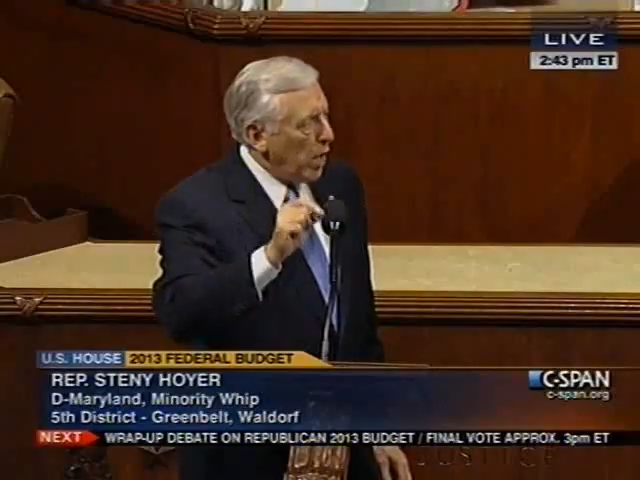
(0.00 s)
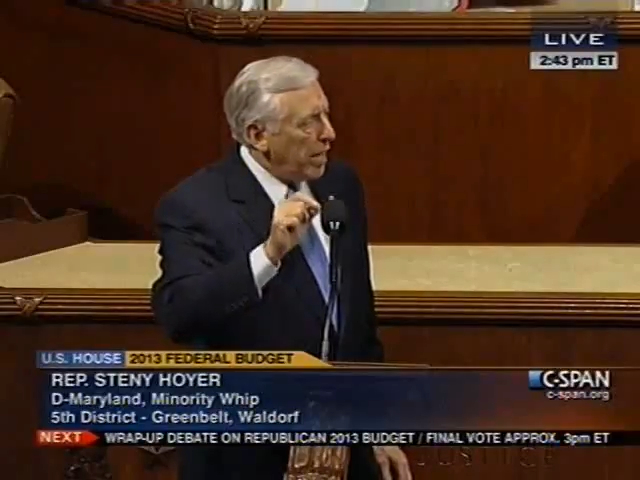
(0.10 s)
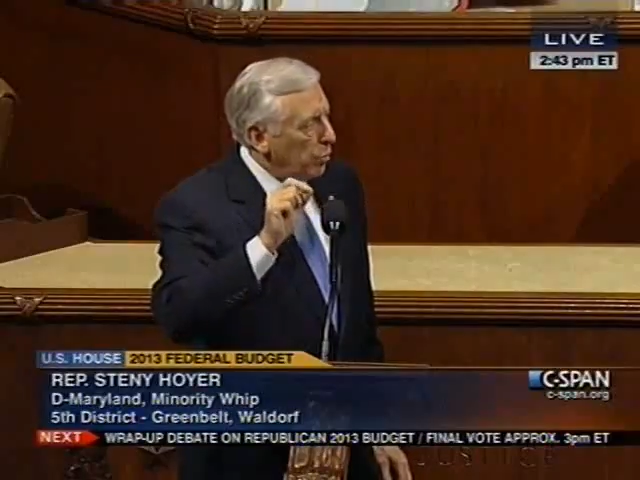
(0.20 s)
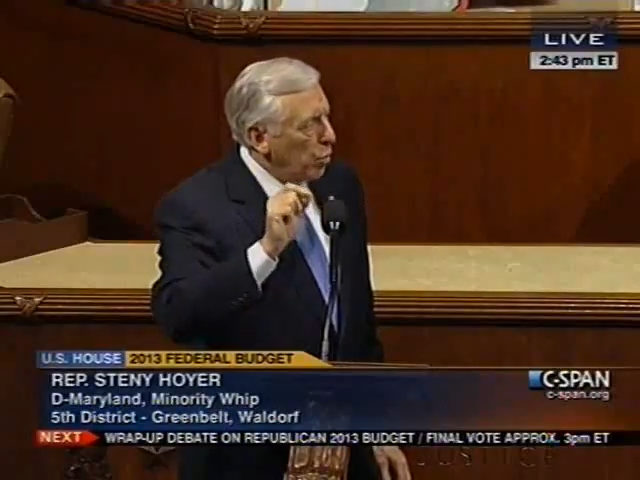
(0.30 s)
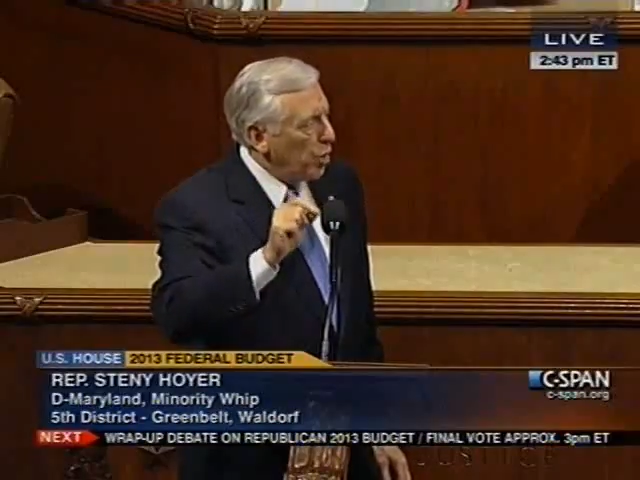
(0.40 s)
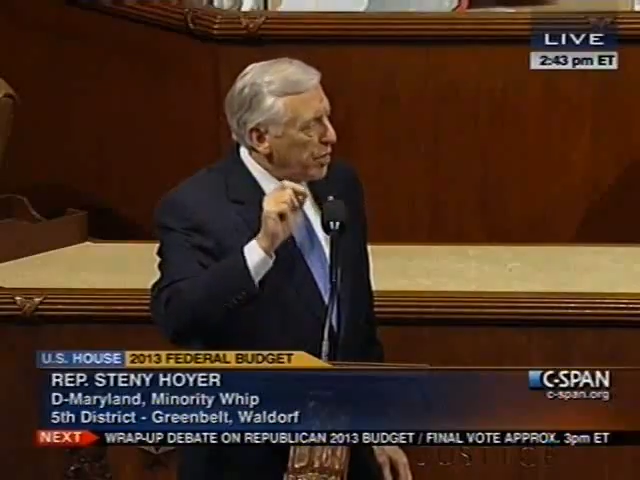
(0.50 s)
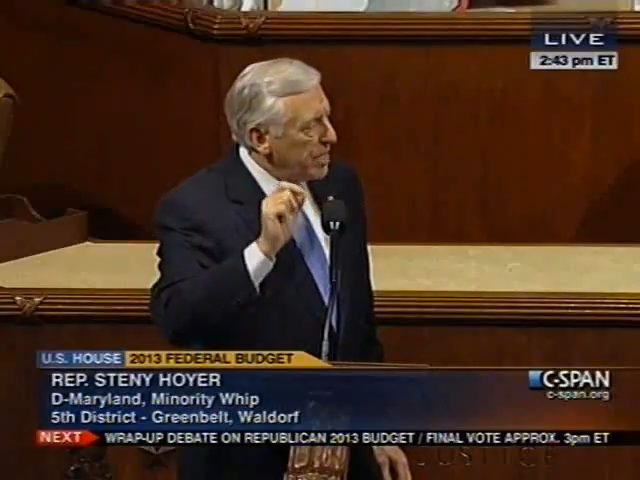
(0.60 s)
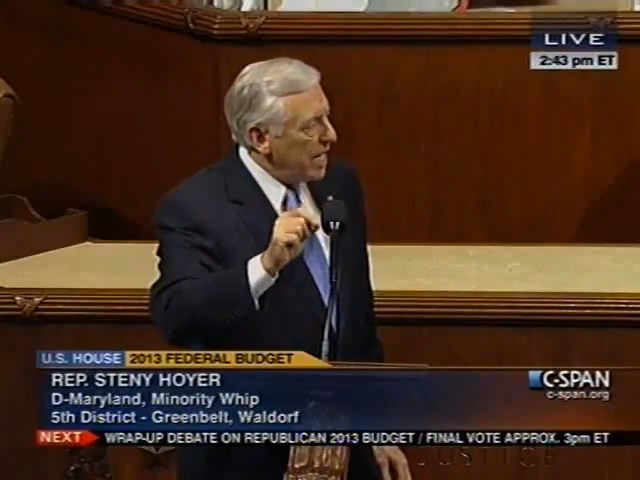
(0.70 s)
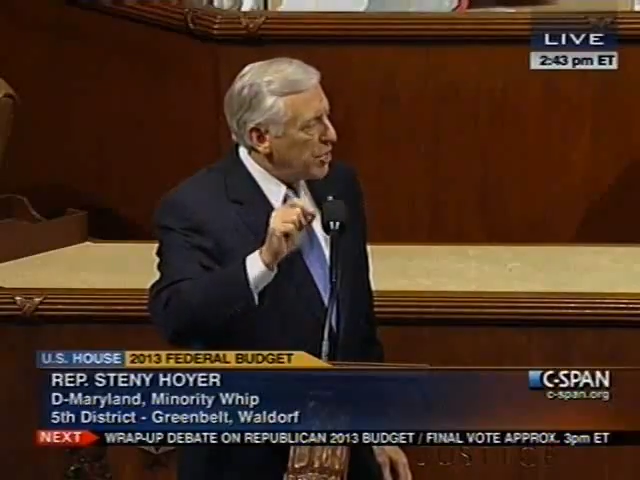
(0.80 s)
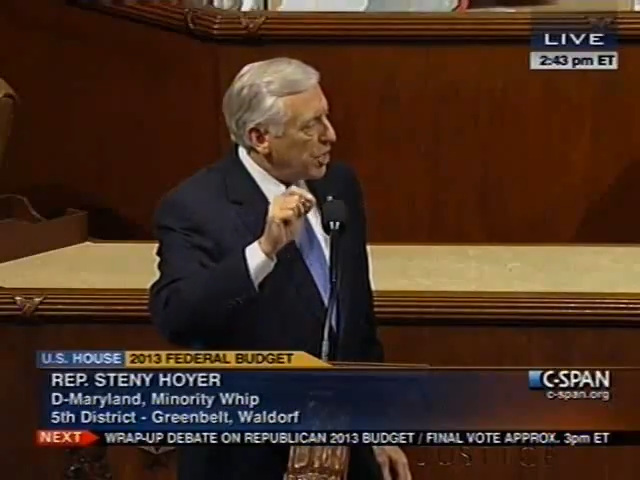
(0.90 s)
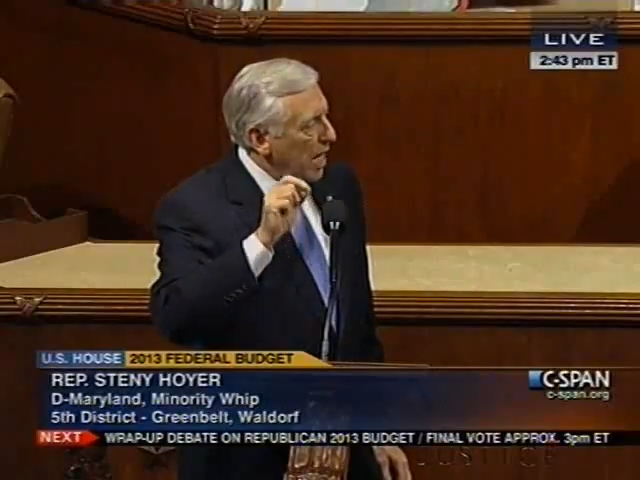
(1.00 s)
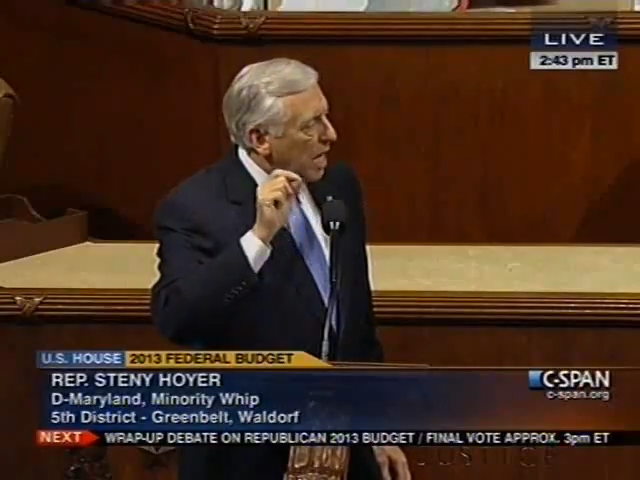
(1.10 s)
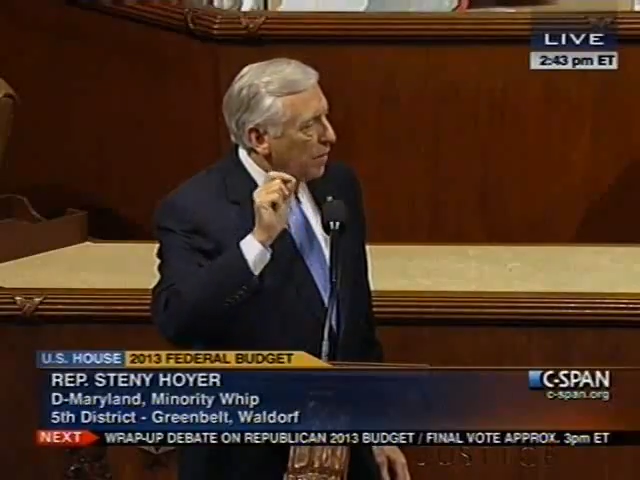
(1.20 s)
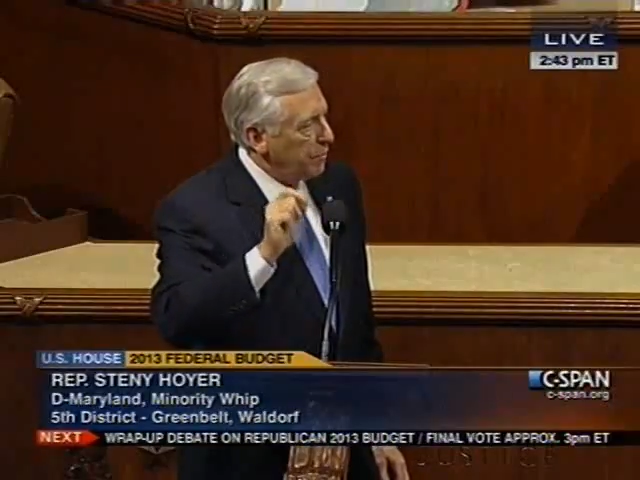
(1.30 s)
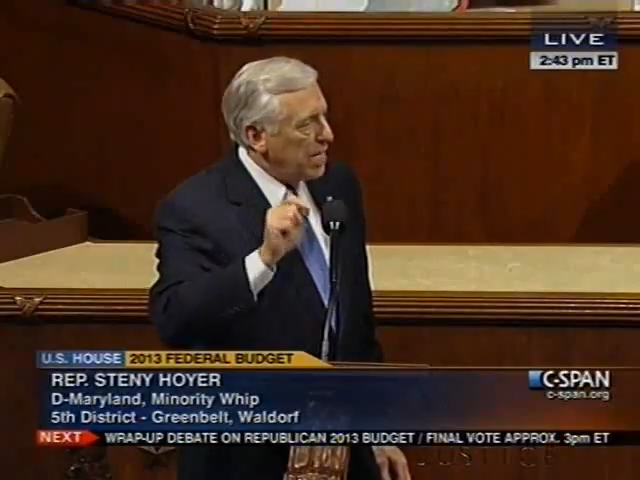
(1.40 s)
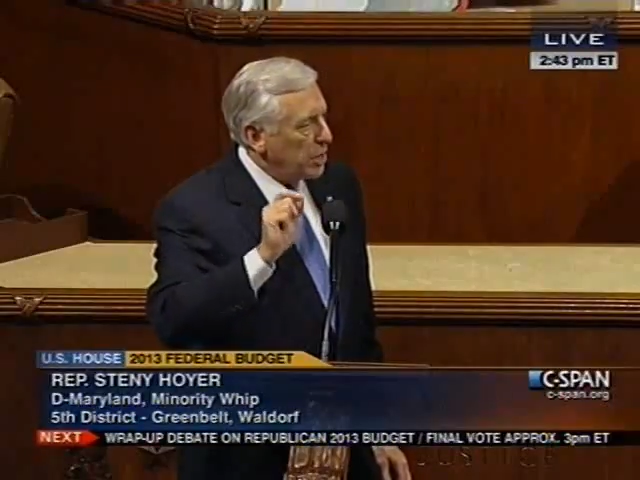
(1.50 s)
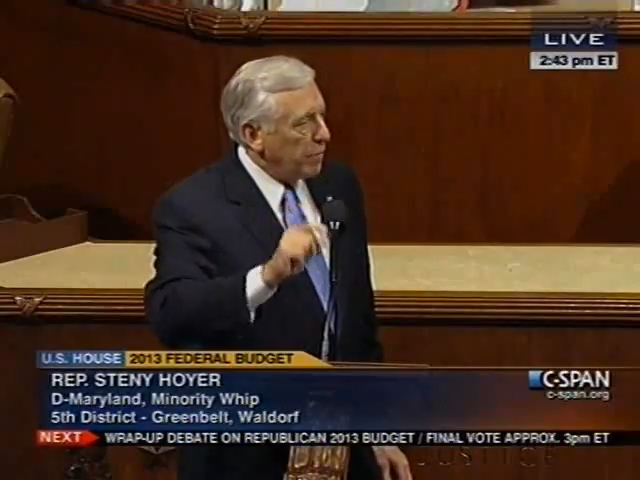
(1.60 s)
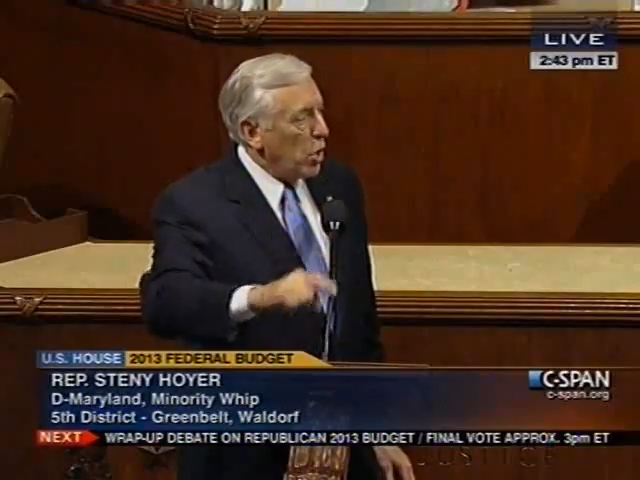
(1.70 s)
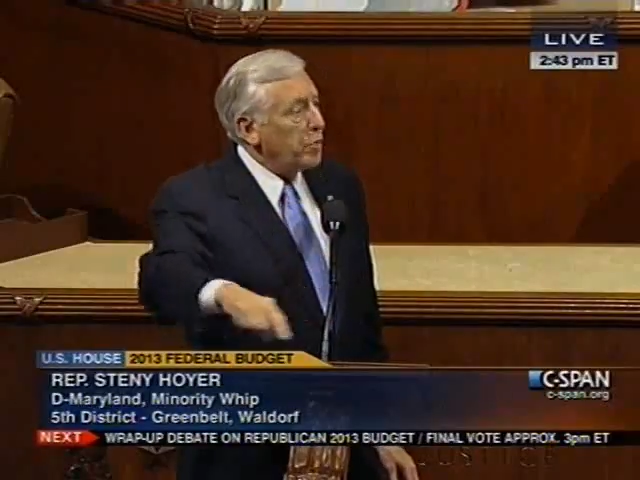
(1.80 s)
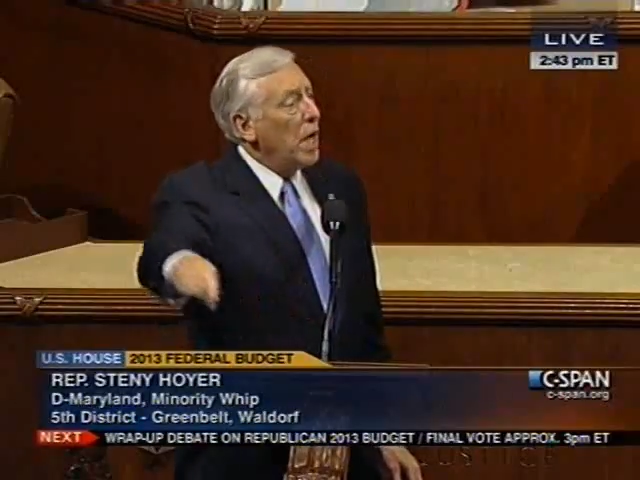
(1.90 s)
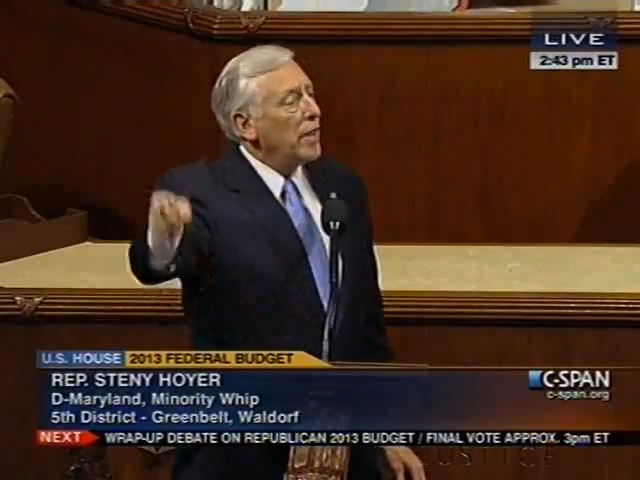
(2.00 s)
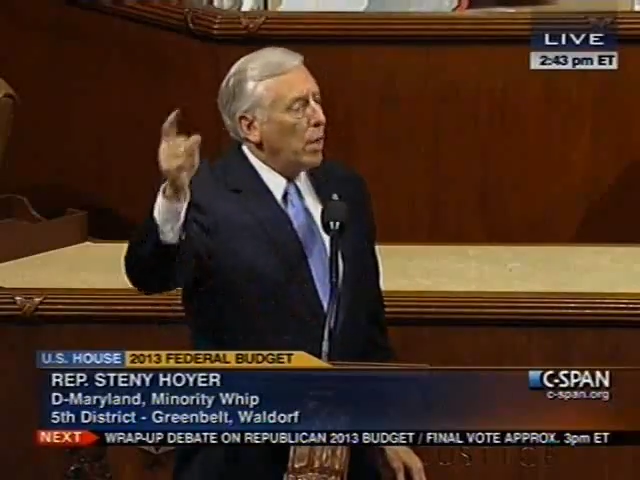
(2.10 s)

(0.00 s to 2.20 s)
credit-worthy nation on the face of the earth,